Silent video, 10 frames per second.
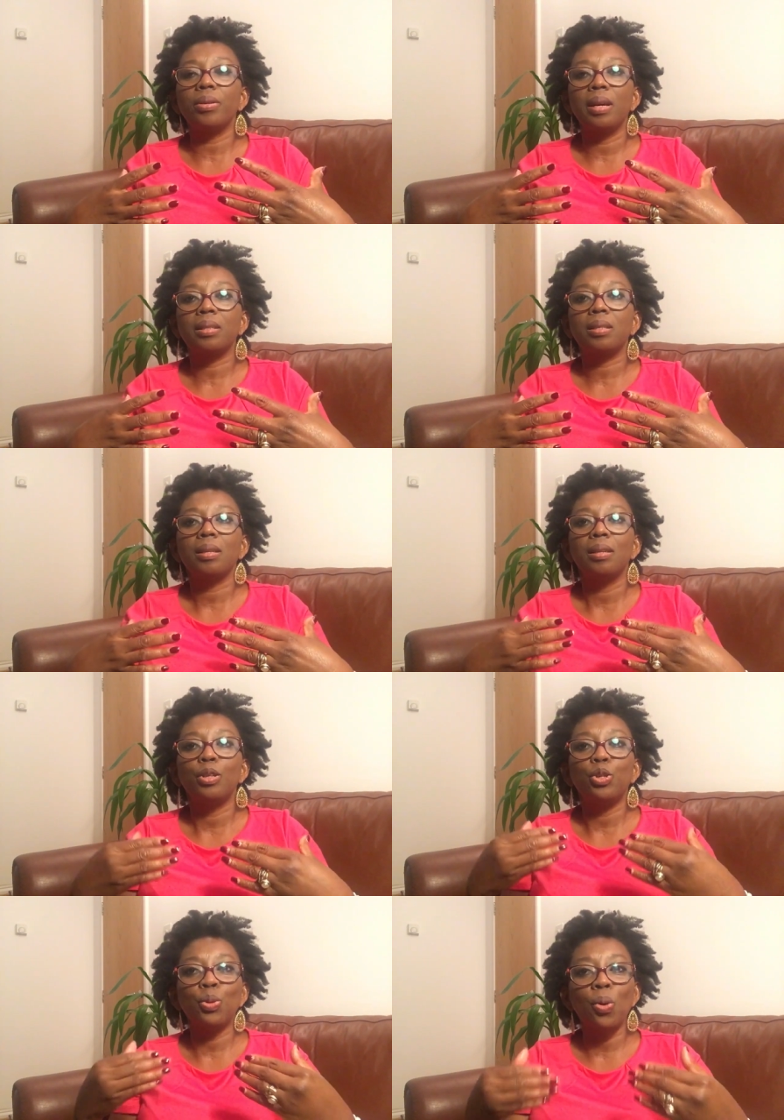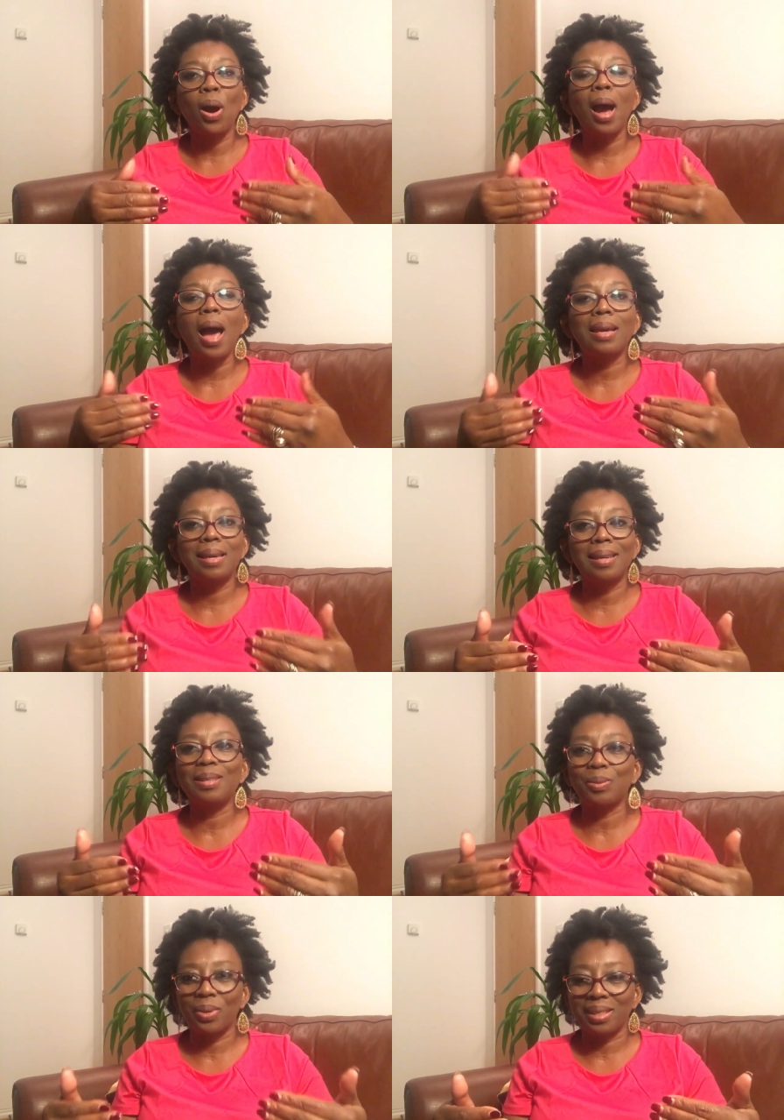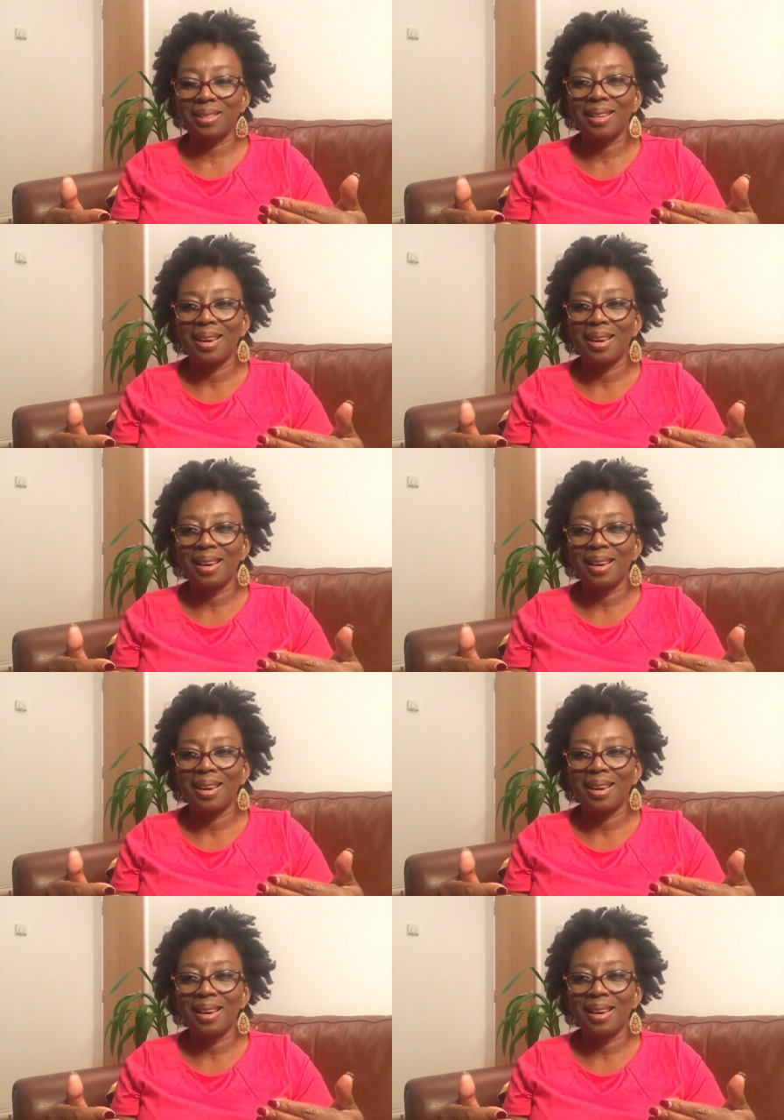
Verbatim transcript: that you are gaining weight.